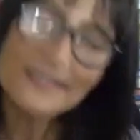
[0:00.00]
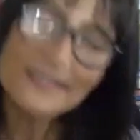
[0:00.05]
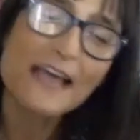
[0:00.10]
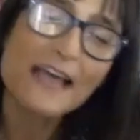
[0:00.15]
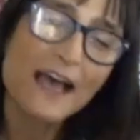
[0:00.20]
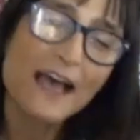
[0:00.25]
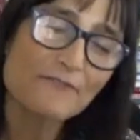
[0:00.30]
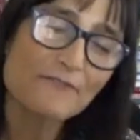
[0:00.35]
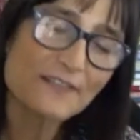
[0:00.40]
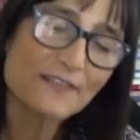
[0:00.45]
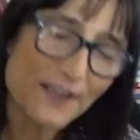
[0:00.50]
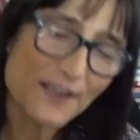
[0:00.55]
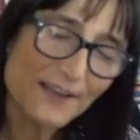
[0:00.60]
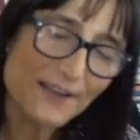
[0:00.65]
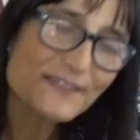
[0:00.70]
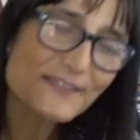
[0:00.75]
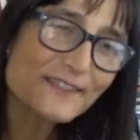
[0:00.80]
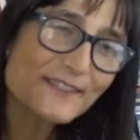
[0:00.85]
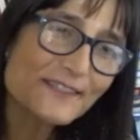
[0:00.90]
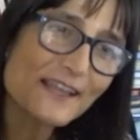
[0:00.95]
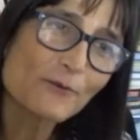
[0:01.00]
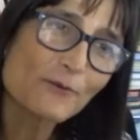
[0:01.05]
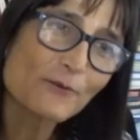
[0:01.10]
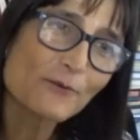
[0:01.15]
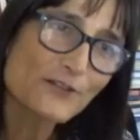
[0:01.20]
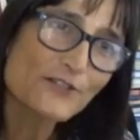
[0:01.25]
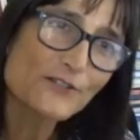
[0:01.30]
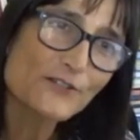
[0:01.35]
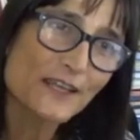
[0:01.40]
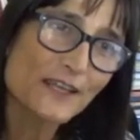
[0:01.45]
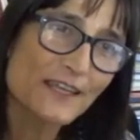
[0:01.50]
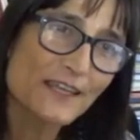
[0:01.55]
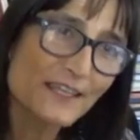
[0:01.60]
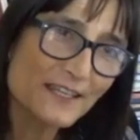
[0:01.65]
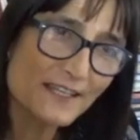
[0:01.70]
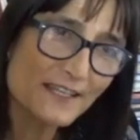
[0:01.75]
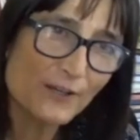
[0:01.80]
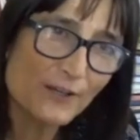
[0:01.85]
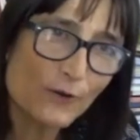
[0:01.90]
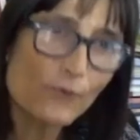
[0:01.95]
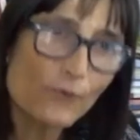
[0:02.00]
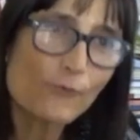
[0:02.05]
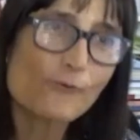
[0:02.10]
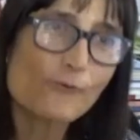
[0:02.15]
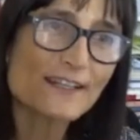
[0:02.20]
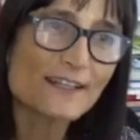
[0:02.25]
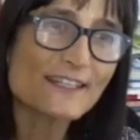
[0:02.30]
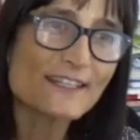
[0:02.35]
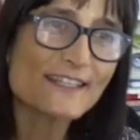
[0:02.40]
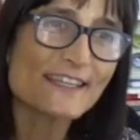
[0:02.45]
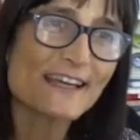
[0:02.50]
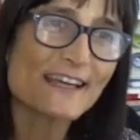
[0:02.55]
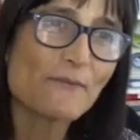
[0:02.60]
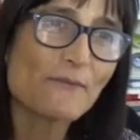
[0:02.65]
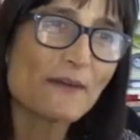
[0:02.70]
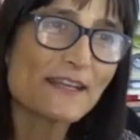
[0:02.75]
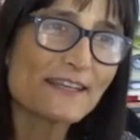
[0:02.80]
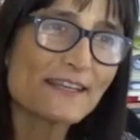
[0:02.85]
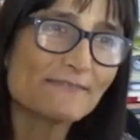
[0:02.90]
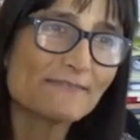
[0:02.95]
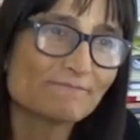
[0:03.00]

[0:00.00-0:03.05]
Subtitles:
have a chance, abolition in current Germany?